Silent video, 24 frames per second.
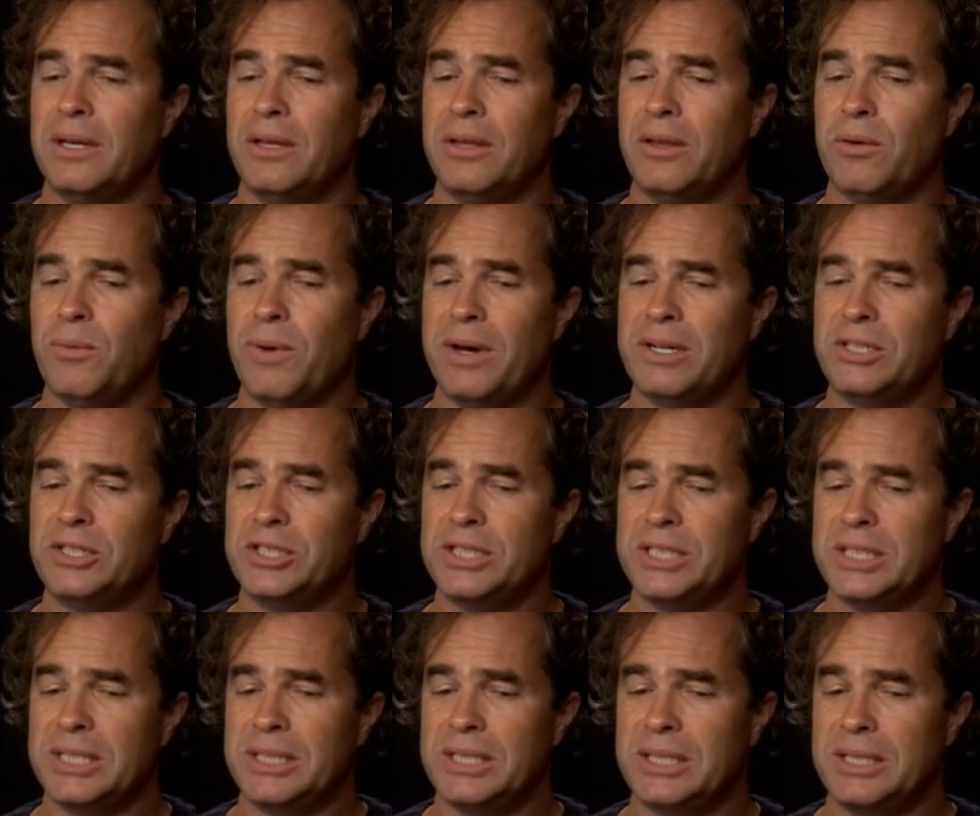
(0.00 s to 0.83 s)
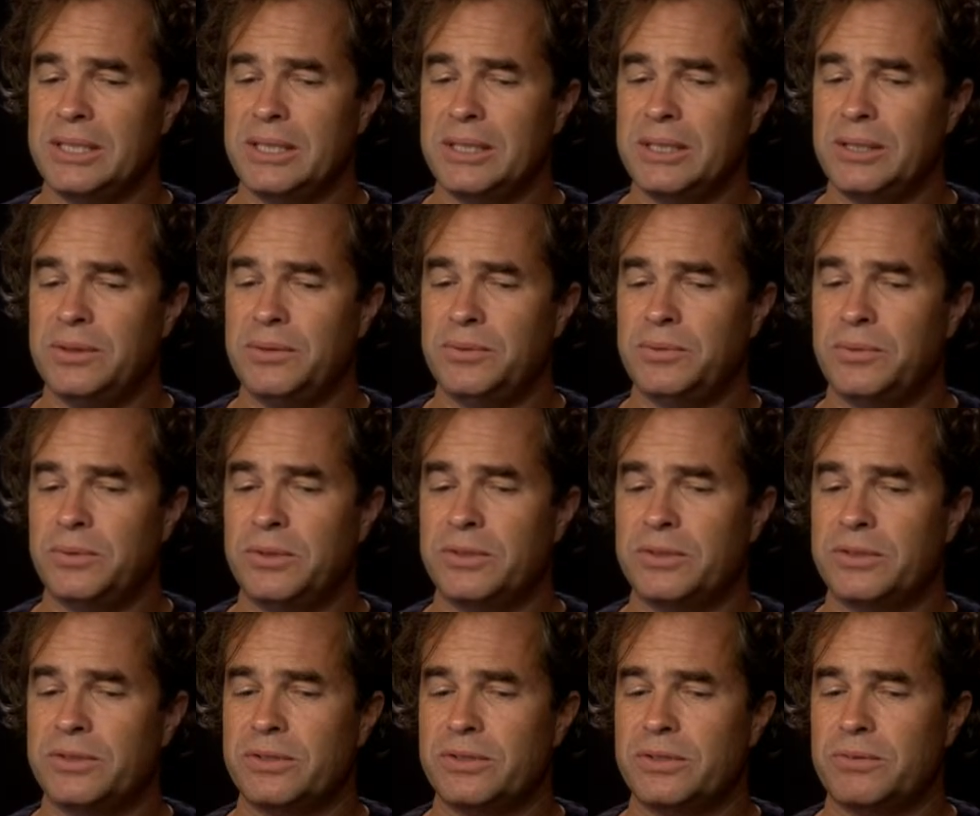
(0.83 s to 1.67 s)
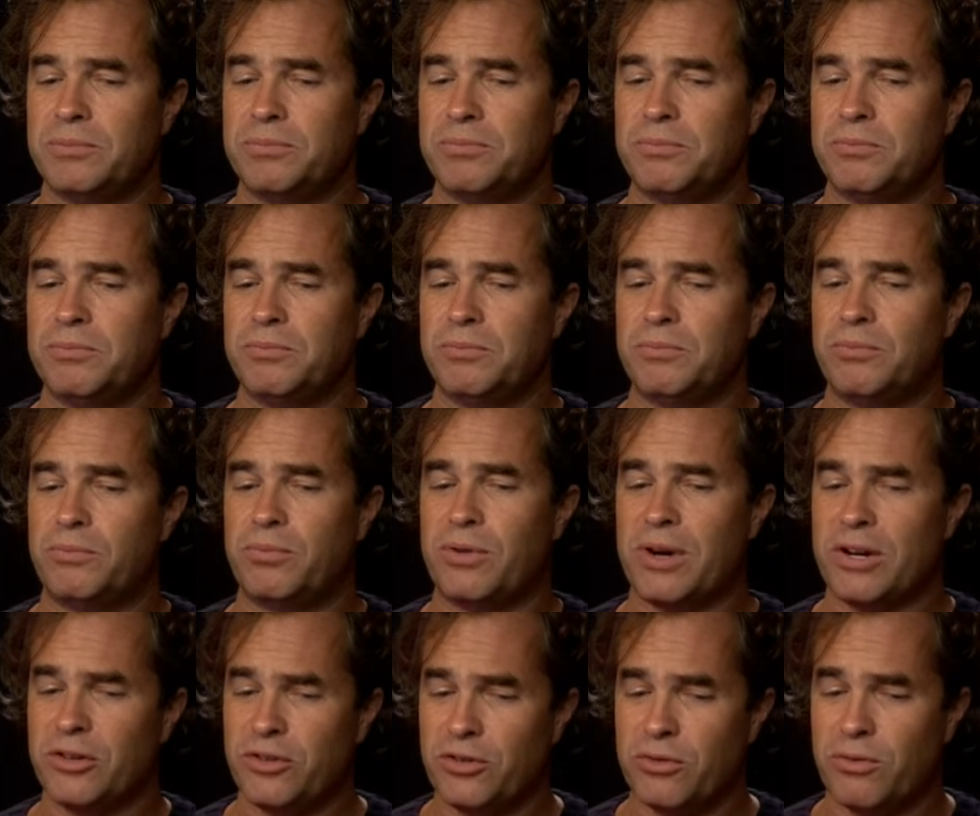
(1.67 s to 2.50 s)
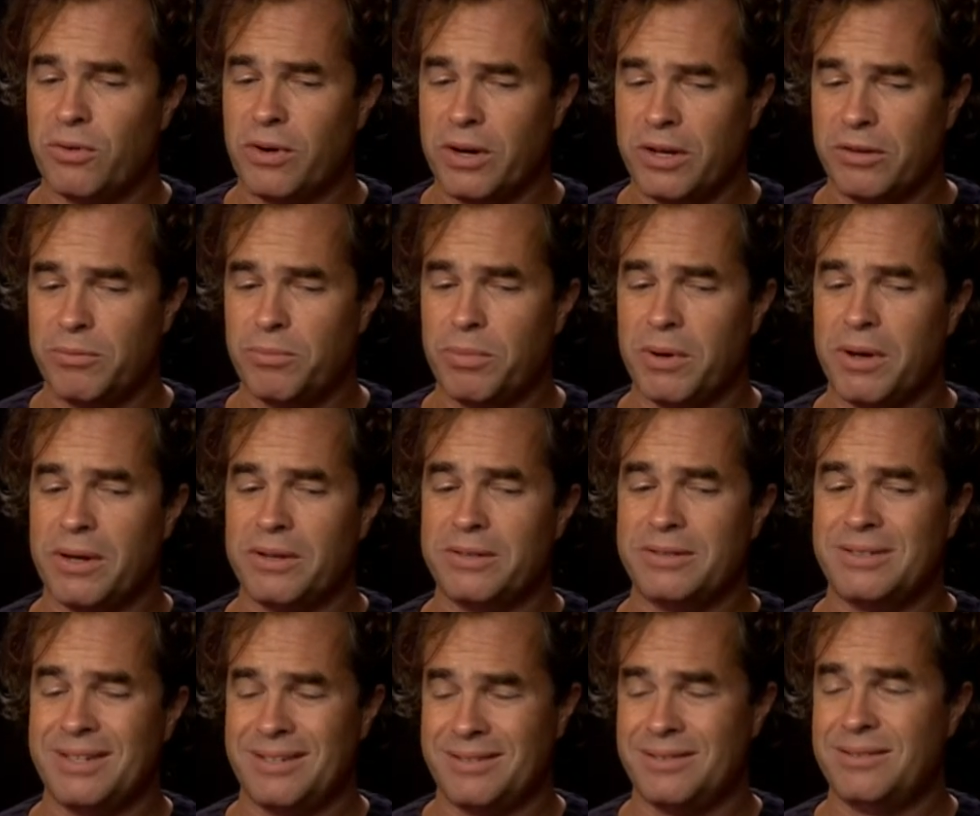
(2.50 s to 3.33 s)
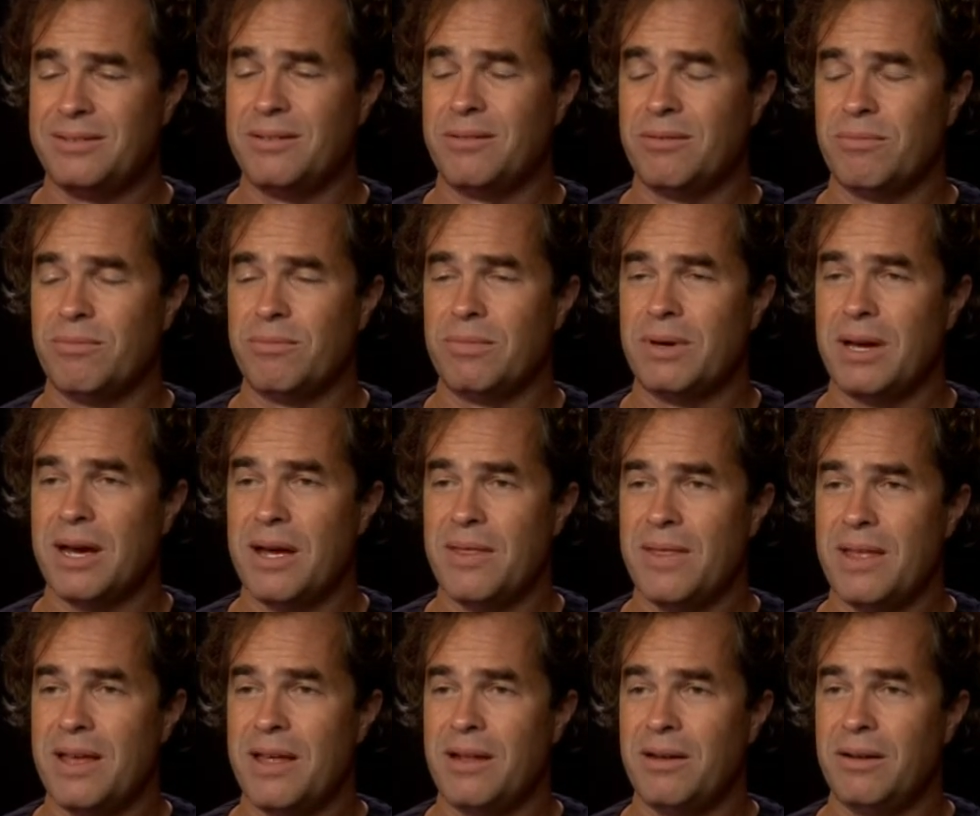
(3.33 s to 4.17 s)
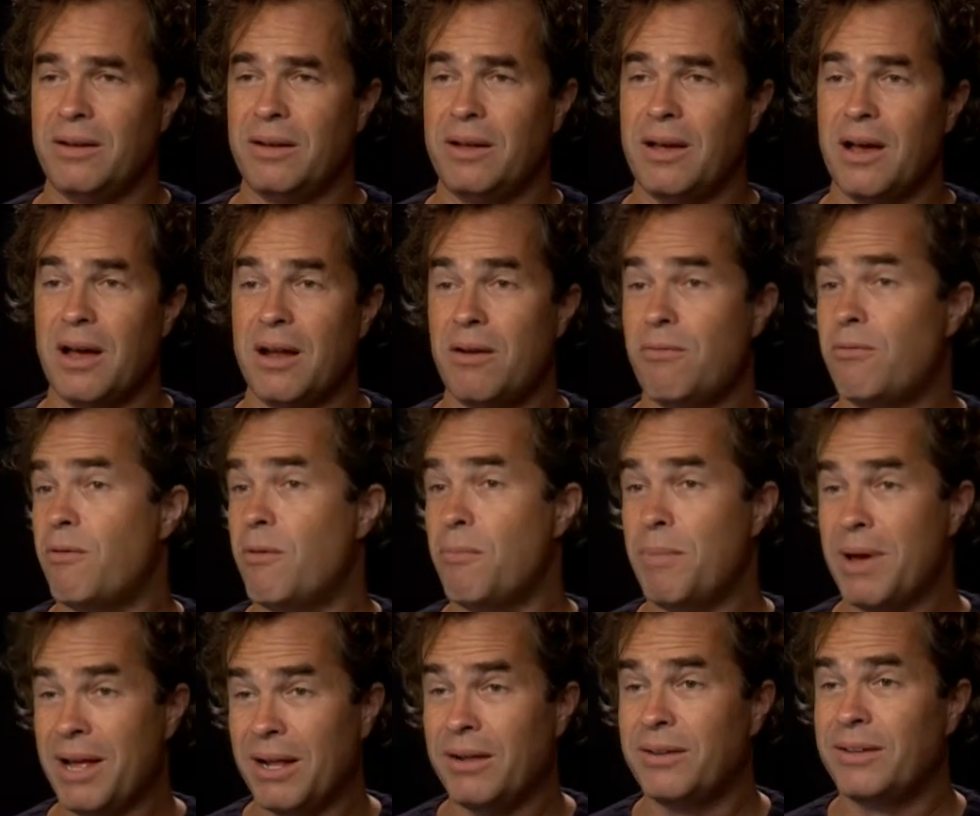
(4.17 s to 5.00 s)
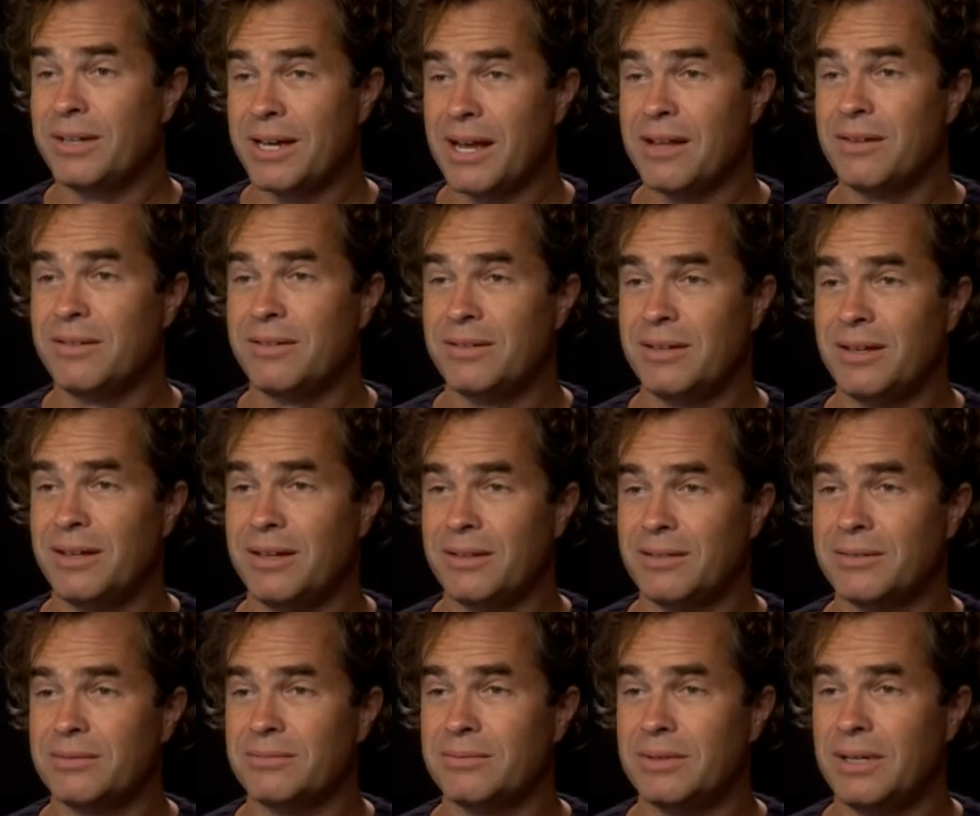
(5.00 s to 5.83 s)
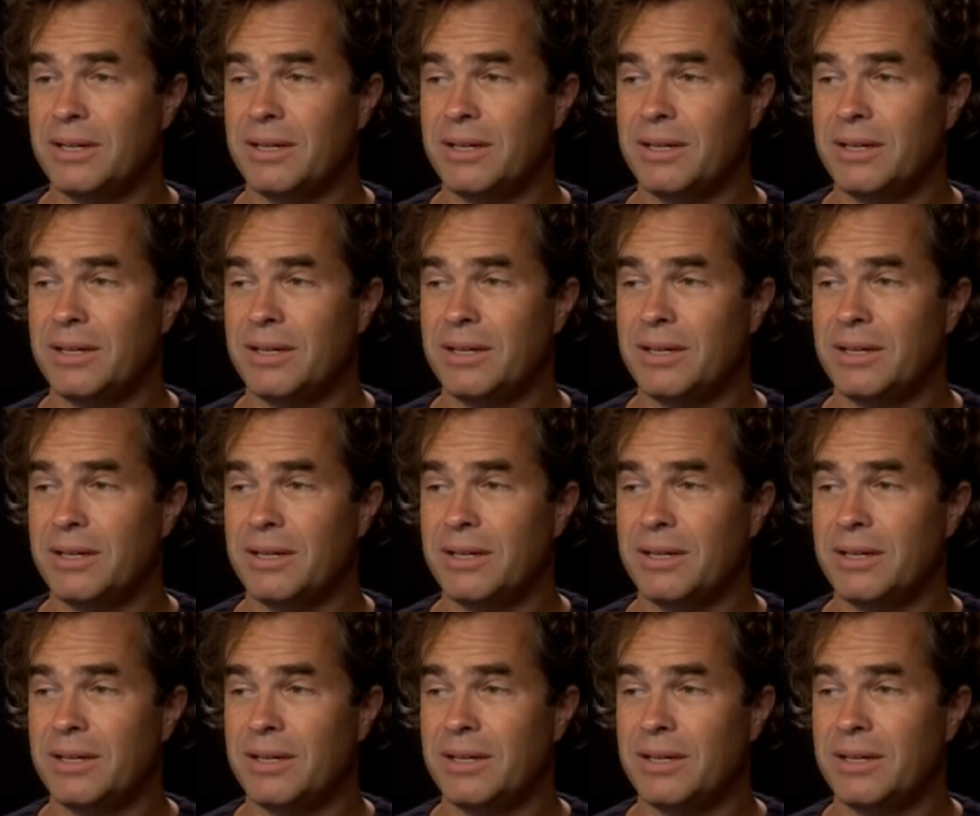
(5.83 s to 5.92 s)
the way she was pressurized by a system and then kind of rebelled against it,